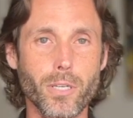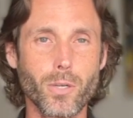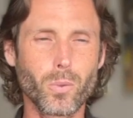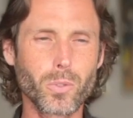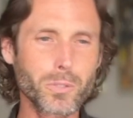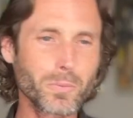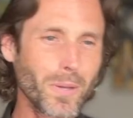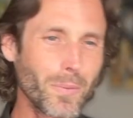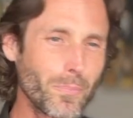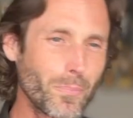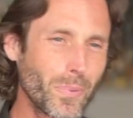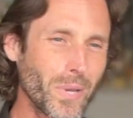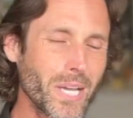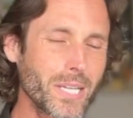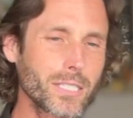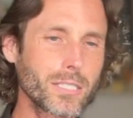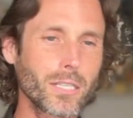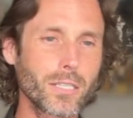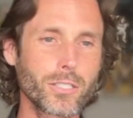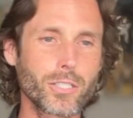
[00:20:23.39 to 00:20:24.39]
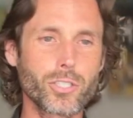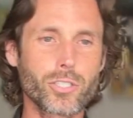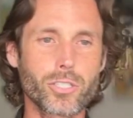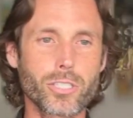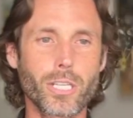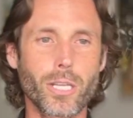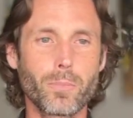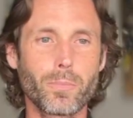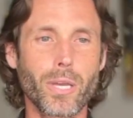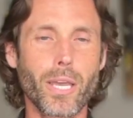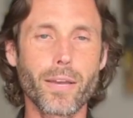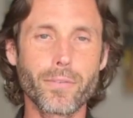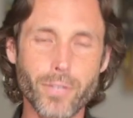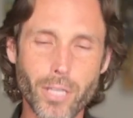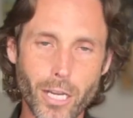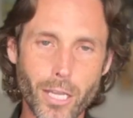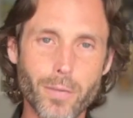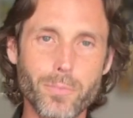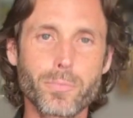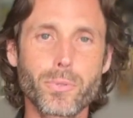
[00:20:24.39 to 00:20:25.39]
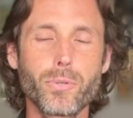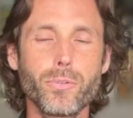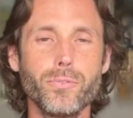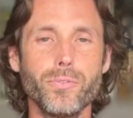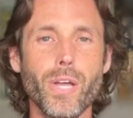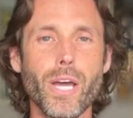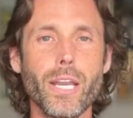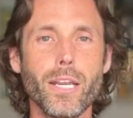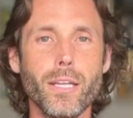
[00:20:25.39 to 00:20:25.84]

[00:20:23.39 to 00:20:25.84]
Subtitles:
What's my best audition tape I have? Can I improve that?